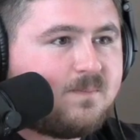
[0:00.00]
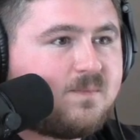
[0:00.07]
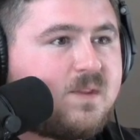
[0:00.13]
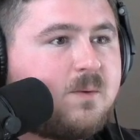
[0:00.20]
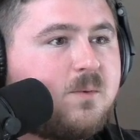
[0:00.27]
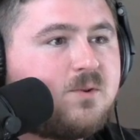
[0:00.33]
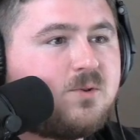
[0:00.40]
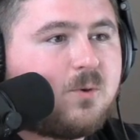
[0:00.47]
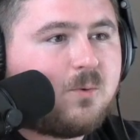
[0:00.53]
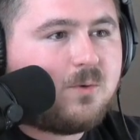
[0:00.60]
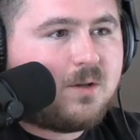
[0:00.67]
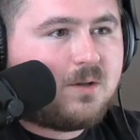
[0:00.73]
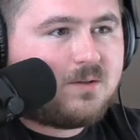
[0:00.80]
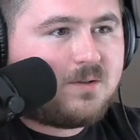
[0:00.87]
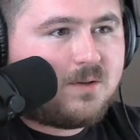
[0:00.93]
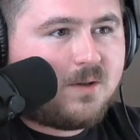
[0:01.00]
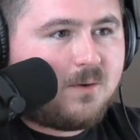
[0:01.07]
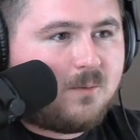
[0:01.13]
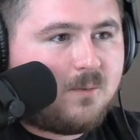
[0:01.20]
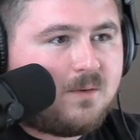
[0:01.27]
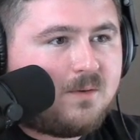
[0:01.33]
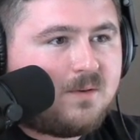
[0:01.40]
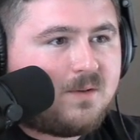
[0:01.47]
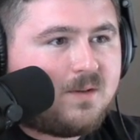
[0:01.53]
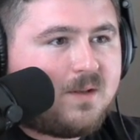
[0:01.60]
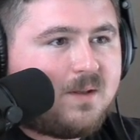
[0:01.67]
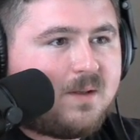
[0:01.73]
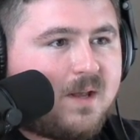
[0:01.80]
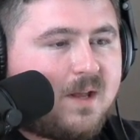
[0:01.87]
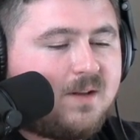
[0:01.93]
They were told not to go,
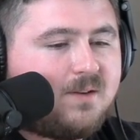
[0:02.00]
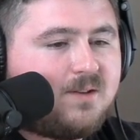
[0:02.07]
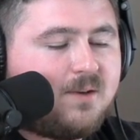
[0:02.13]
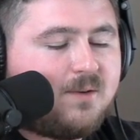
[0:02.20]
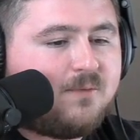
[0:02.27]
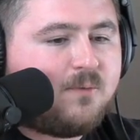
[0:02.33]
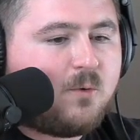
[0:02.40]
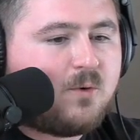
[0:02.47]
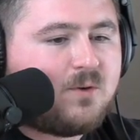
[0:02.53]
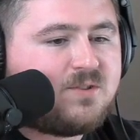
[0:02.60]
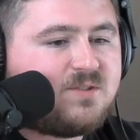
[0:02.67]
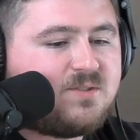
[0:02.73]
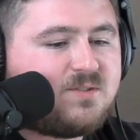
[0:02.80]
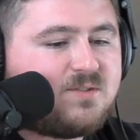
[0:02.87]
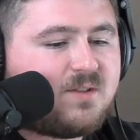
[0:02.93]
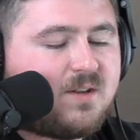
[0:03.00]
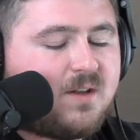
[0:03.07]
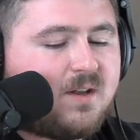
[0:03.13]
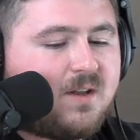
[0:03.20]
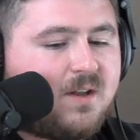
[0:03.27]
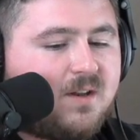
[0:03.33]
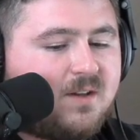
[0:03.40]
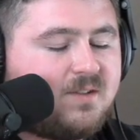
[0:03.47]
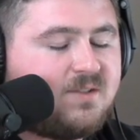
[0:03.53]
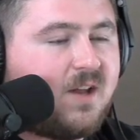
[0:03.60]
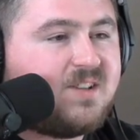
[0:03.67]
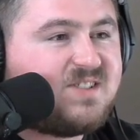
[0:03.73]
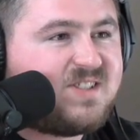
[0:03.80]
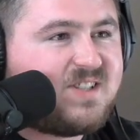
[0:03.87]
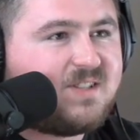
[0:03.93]
and to force a
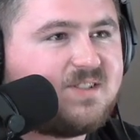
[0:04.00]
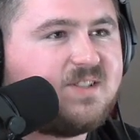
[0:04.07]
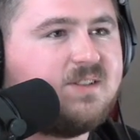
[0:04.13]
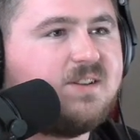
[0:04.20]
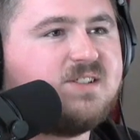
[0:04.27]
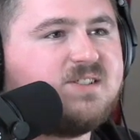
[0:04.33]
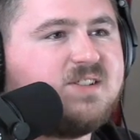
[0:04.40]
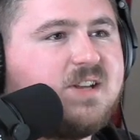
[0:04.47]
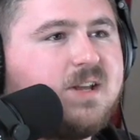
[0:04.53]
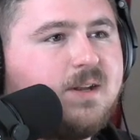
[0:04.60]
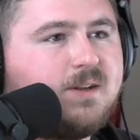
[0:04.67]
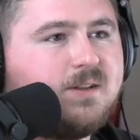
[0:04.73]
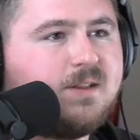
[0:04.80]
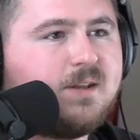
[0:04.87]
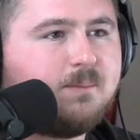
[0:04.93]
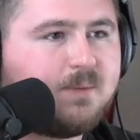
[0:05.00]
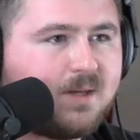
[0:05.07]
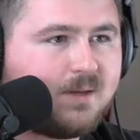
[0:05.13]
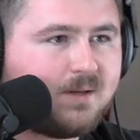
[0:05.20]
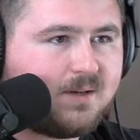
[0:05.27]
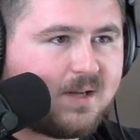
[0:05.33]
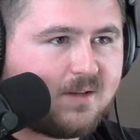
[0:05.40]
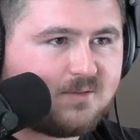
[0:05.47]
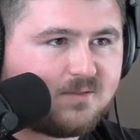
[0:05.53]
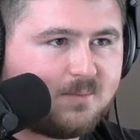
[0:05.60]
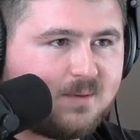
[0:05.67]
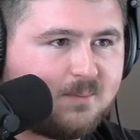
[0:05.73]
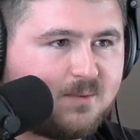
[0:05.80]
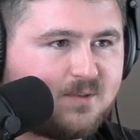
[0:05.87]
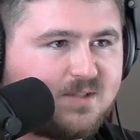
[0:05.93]
citizen. Let's take them being council
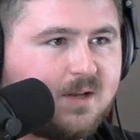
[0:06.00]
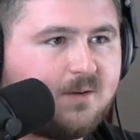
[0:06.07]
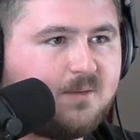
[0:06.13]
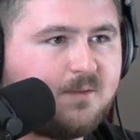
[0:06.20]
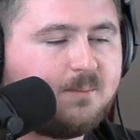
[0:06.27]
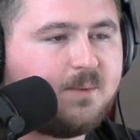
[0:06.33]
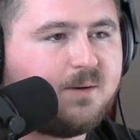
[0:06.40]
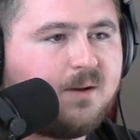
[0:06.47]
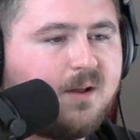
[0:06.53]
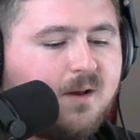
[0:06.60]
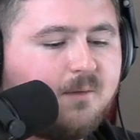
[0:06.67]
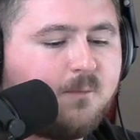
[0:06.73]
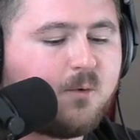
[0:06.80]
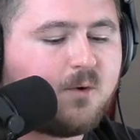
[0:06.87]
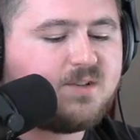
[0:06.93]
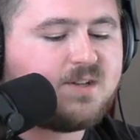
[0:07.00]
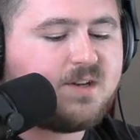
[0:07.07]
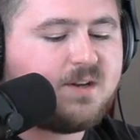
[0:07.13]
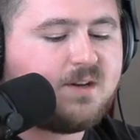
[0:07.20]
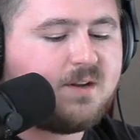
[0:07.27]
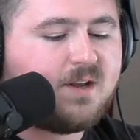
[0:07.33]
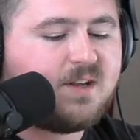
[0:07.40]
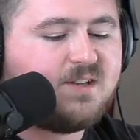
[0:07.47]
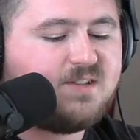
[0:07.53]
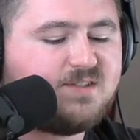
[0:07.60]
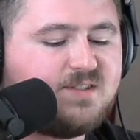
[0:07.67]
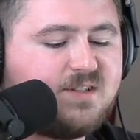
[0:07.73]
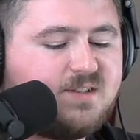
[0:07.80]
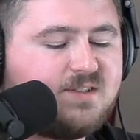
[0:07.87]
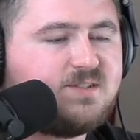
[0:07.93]
members out of it, but forcing a
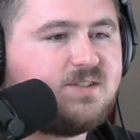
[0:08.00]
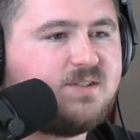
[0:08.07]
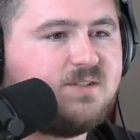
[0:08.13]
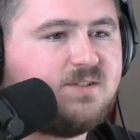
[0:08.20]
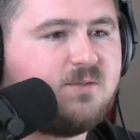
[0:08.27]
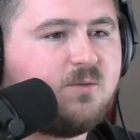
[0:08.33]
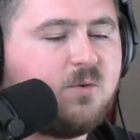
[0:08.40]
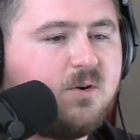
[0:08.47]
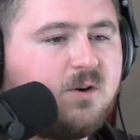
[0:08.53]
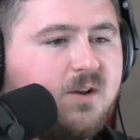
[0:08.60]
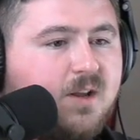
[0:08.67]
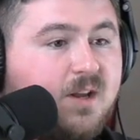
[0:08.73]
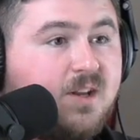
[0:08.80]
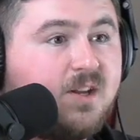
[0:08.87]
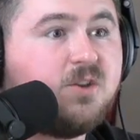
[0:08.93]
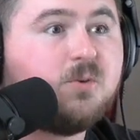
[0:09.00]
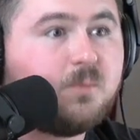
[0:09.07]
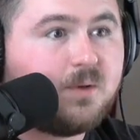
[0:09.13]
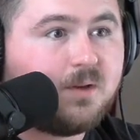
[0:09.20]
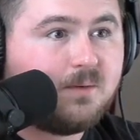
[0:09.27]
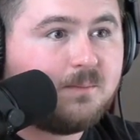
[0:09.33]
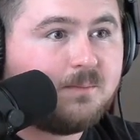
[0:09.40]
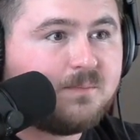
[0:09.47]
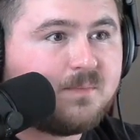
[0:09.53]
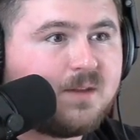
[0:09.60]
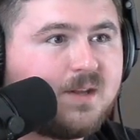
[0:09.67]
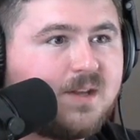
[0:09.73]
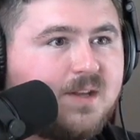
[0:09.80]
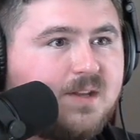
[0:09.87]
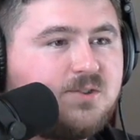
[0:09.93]
citizen or a human
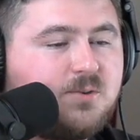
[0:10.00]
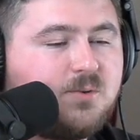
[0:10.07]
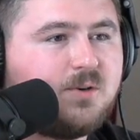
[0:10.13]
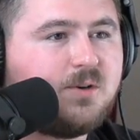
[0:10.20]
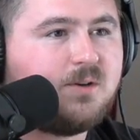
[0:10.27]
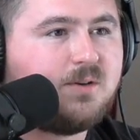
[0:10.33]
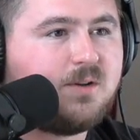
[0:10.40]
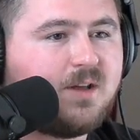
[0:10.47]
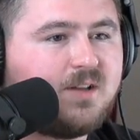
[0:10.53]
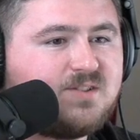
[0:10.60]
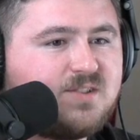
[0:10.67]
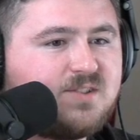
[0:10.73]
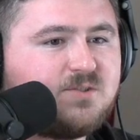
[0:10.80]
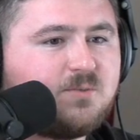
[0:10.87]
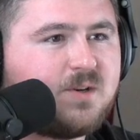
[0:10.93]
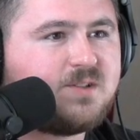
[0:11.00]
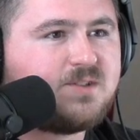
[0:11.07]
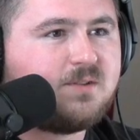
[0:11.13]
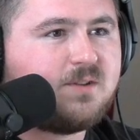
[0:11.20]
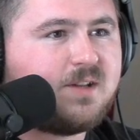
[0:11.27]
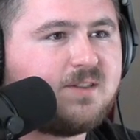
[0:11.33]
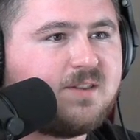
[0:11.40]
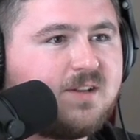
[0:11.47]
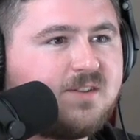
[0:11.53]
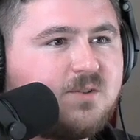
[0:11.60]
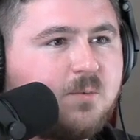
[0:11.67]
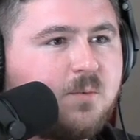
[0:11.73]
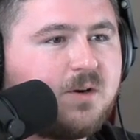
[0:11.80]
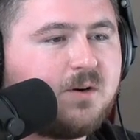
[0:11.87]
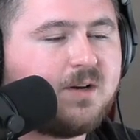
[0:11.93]
into a situation like that to
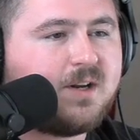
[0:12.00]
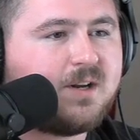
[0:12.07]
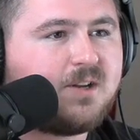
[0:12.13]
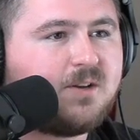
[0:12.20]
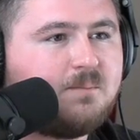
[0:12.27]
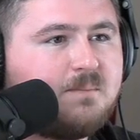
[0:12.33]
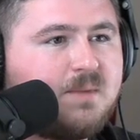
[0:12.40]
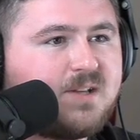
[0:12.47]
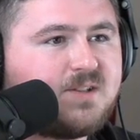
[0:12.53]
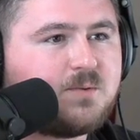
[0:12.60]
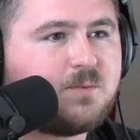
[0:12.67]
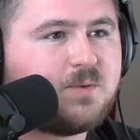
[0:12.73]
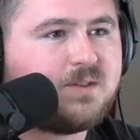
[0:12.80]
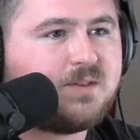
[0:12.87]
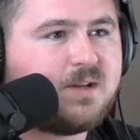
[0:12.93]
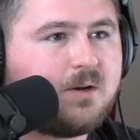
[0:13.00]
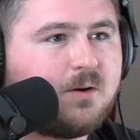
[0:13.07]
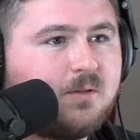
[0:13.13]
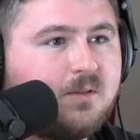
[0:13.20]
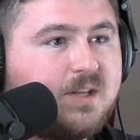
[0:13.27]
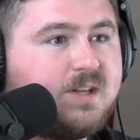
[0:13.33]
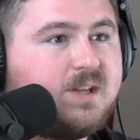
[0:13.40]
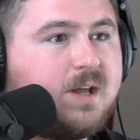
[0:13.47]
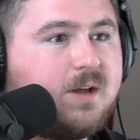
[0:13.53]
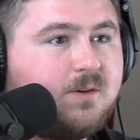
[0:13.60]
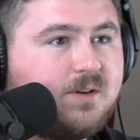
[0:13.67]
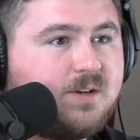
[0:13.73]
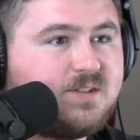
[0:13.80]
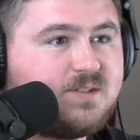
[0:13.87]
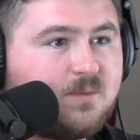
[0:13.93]
where it could mess with their
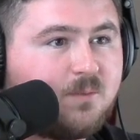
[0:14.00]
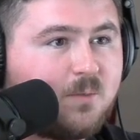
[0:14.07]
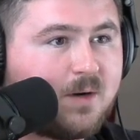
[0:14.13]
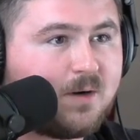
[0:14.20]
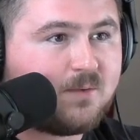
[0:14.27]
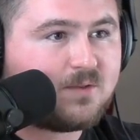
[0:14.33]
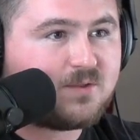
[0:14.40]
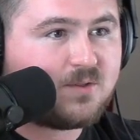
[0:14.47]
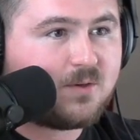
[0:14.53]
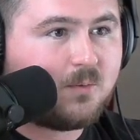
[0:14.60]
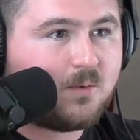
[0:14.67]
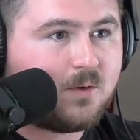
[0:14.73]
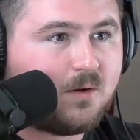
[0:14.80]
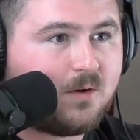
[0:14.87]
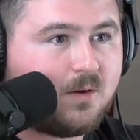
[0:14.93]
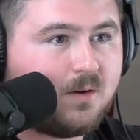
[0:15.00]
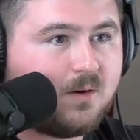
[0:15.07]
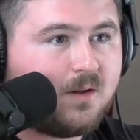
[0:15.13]
legalities of whatever's going on